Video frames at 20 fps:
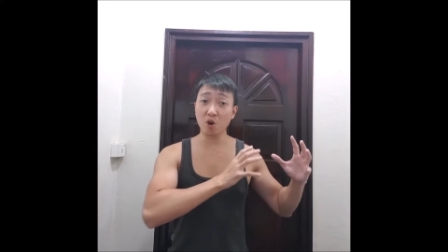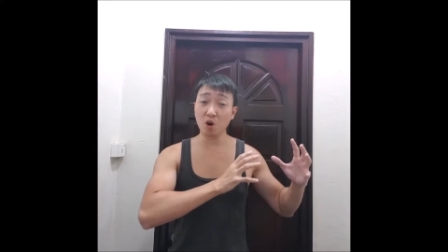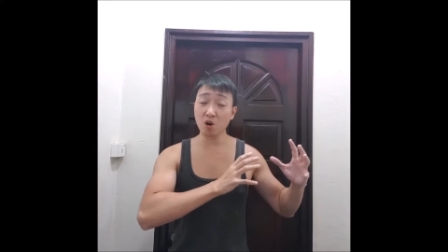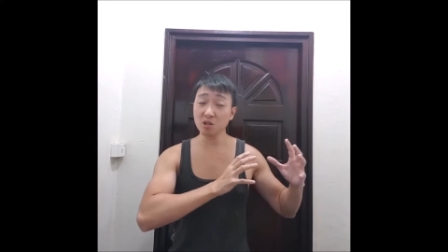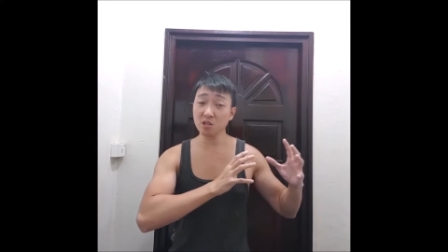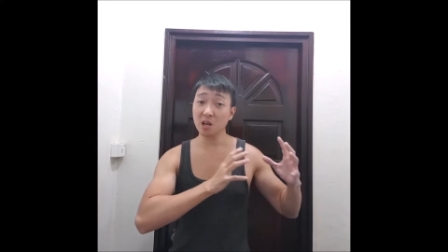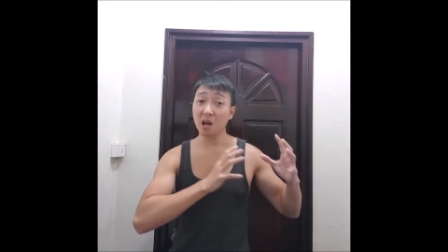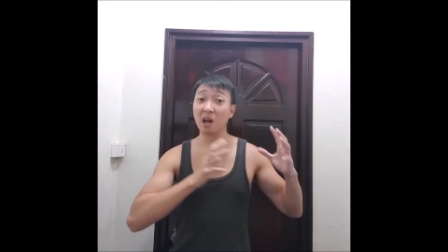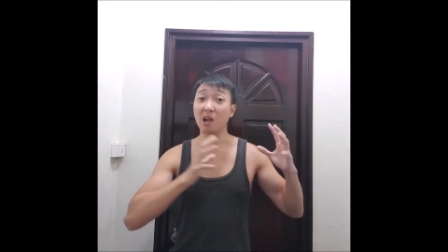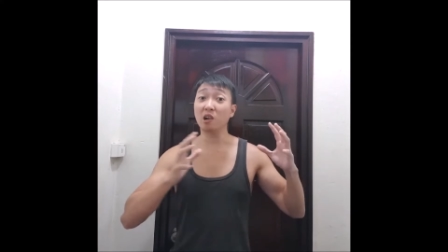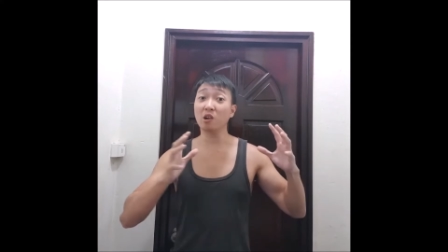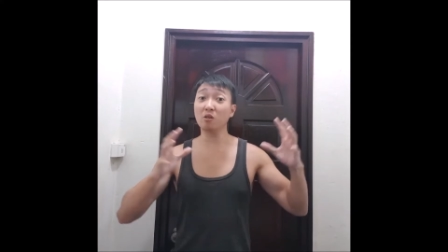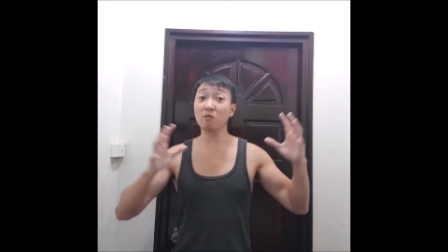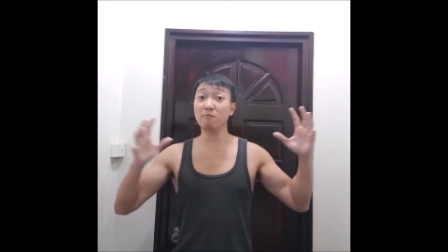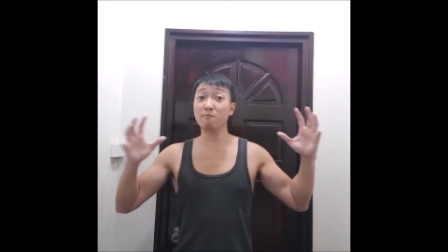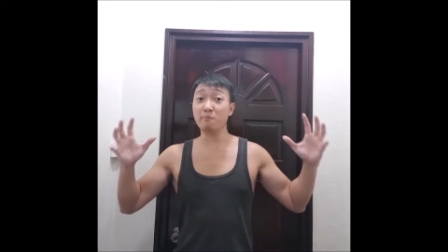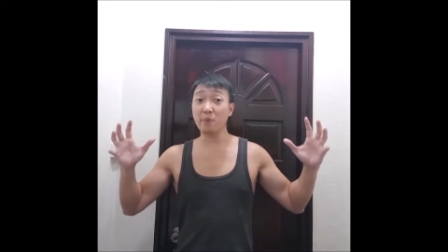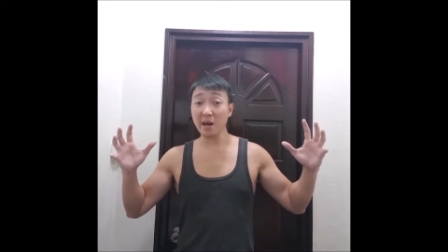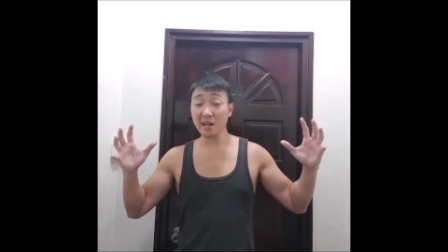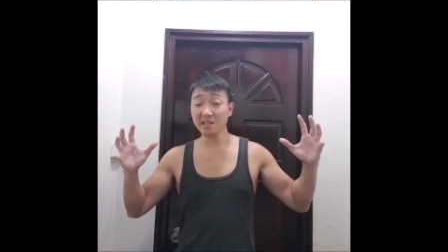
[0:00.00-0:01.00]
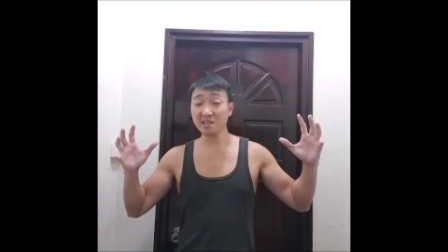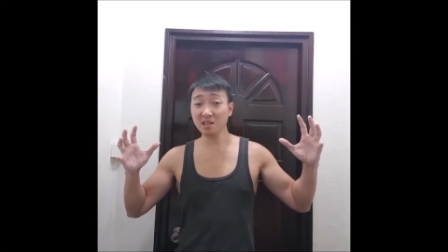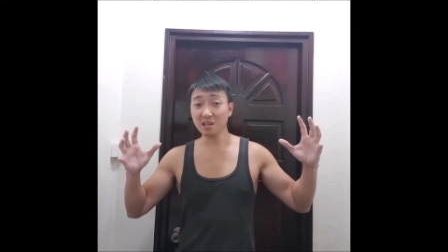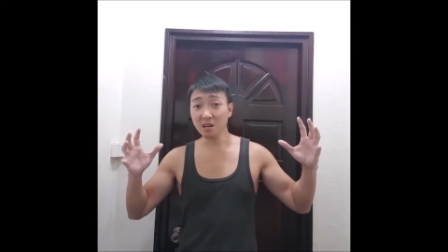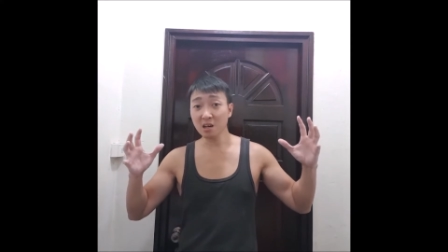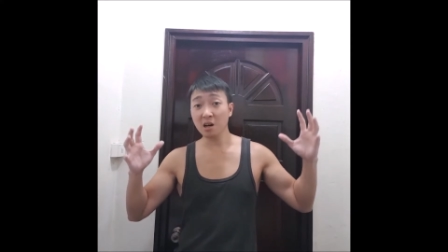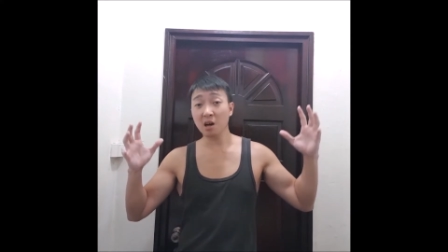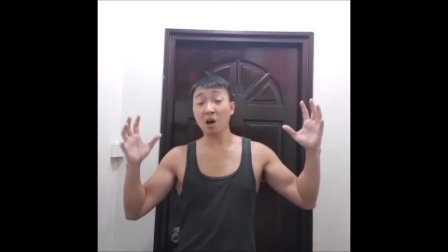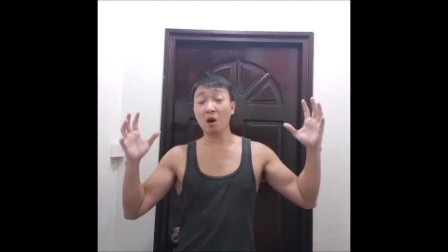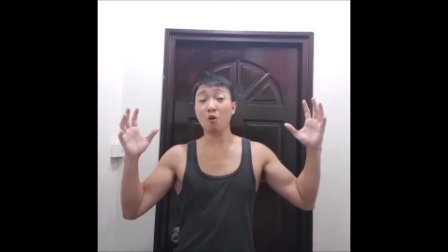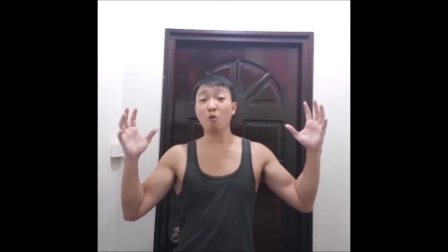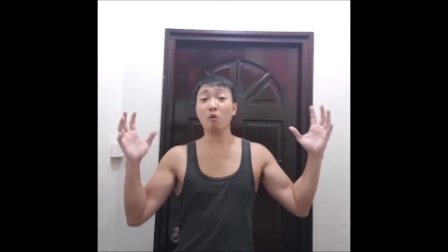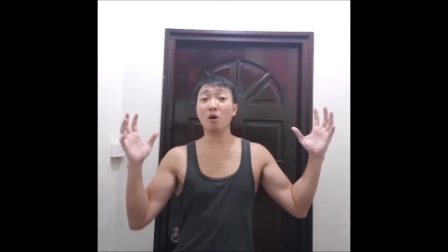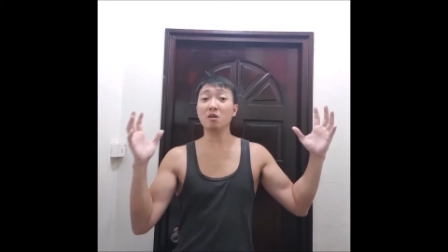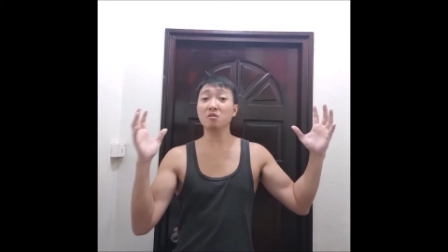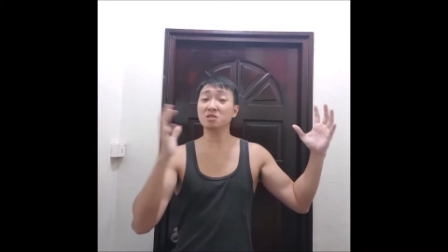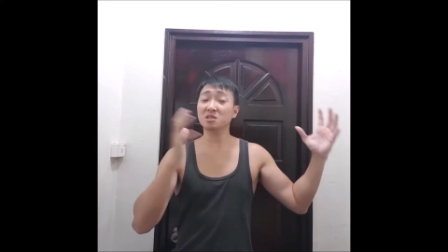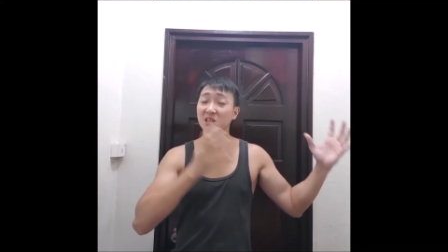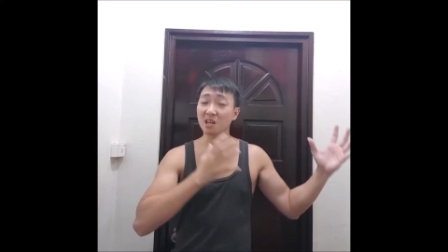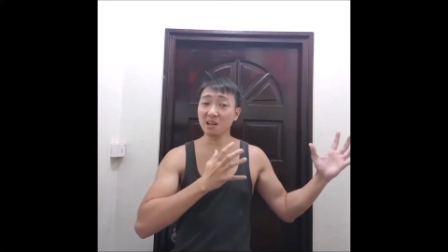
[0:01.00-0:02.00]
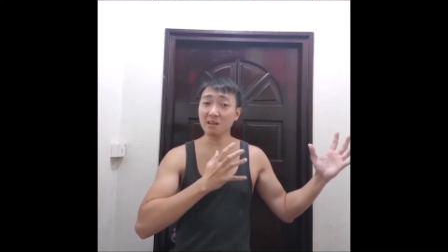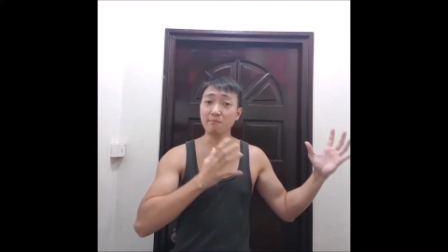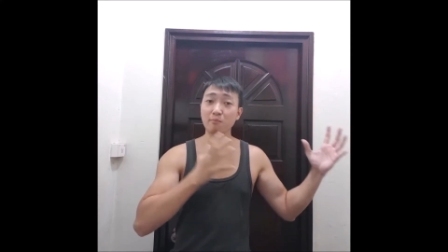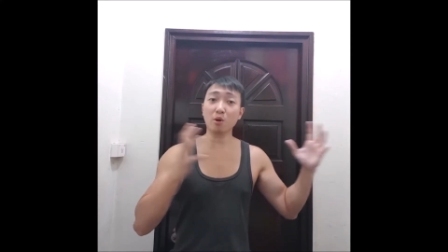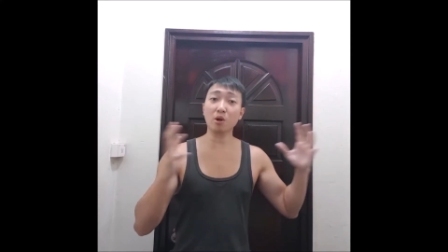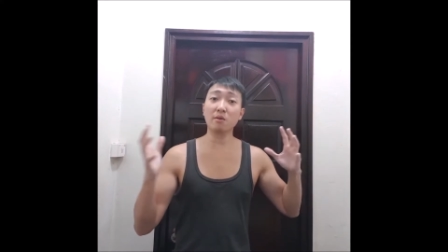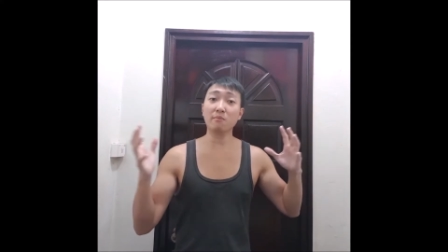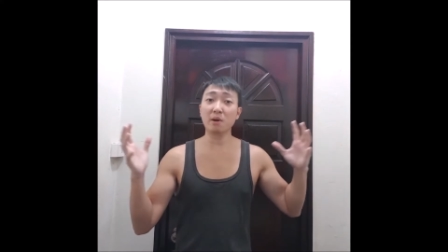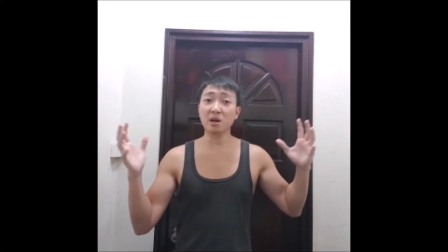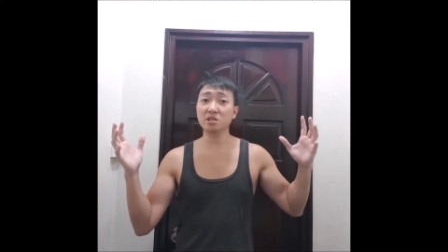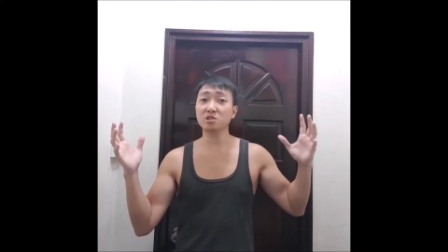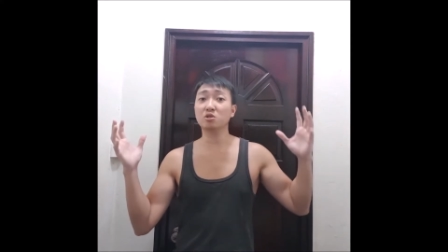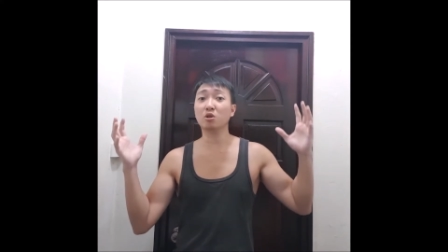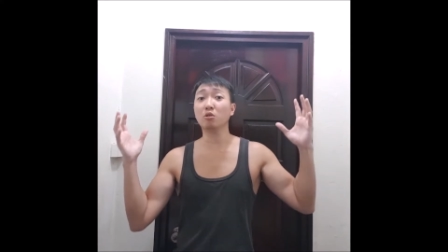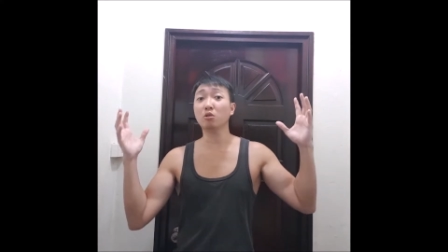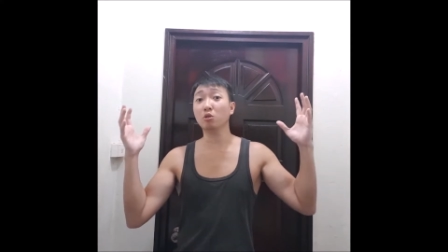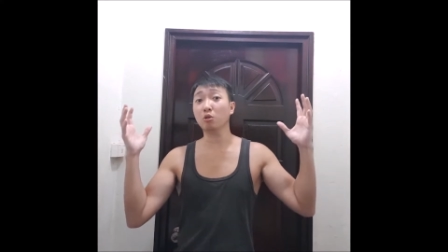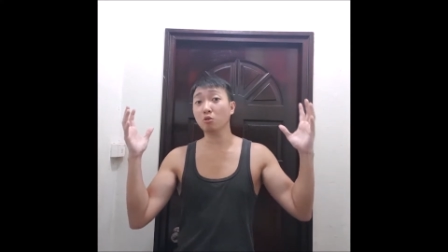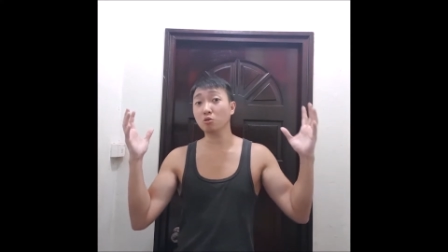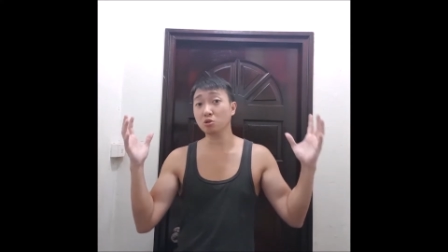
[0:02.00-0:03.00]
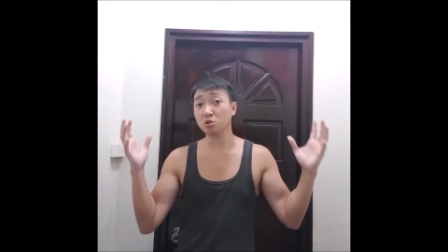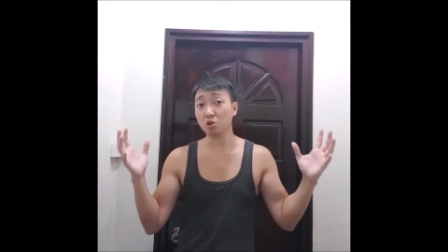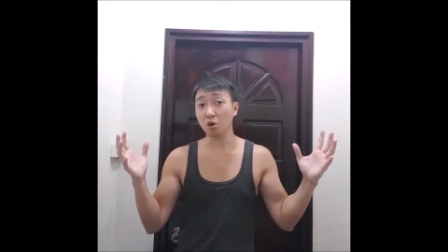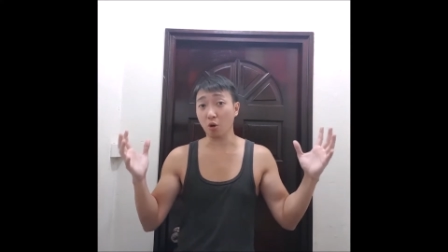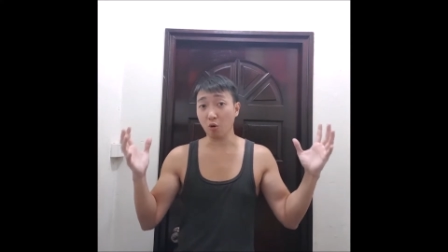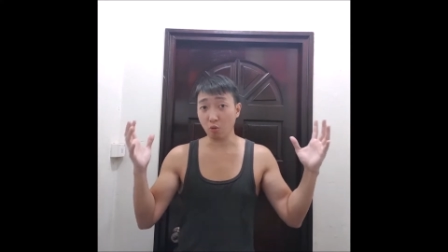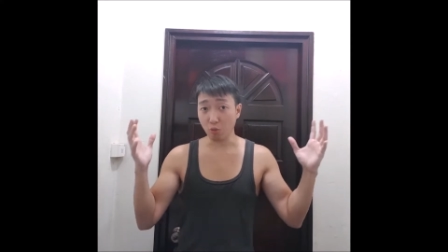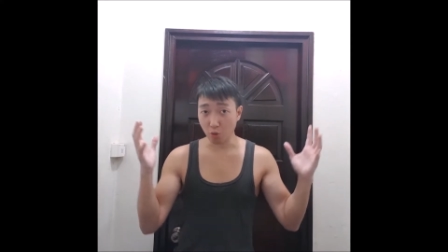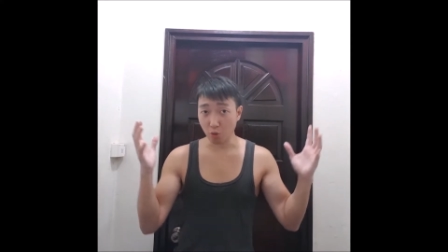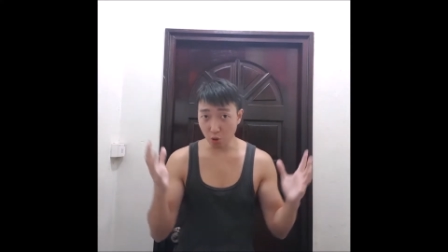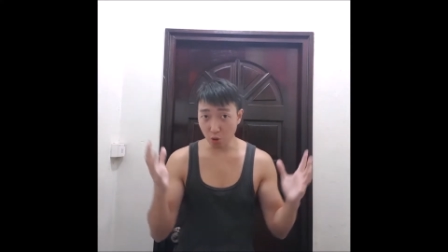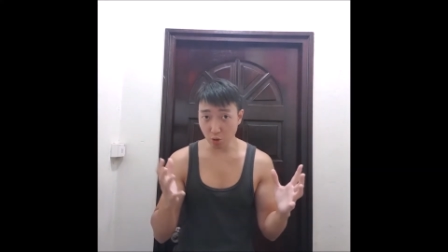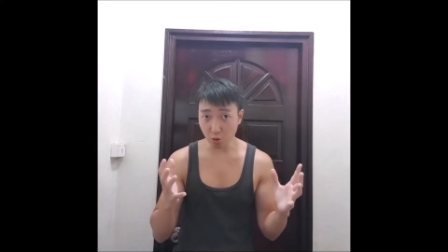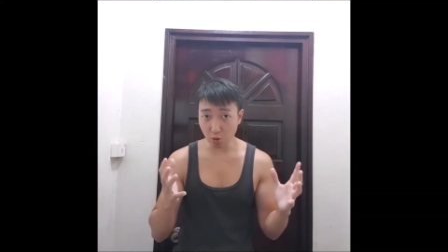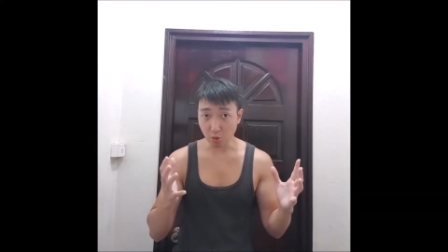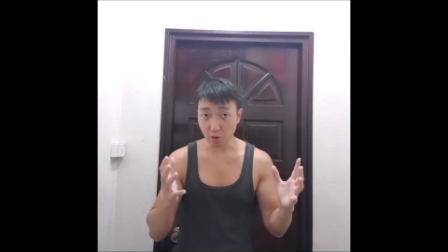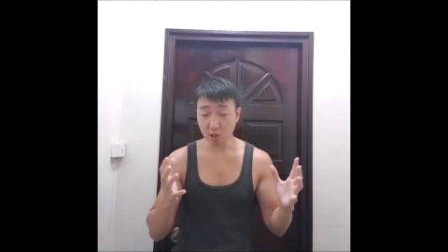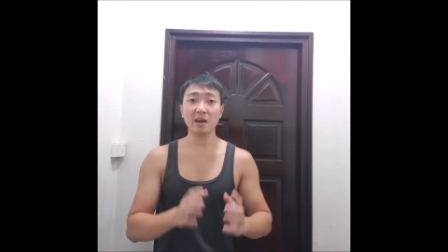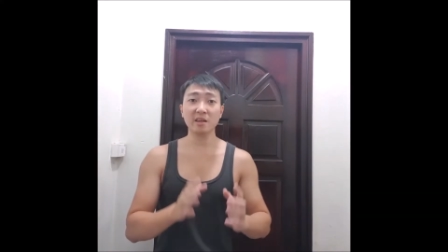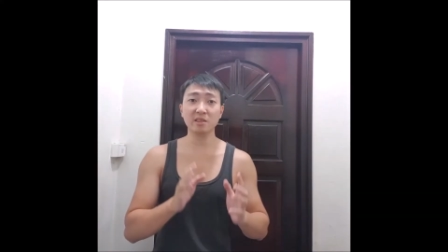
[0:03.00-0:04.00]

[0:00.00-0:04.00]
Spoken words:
yours look better while certain body parts don't look so good.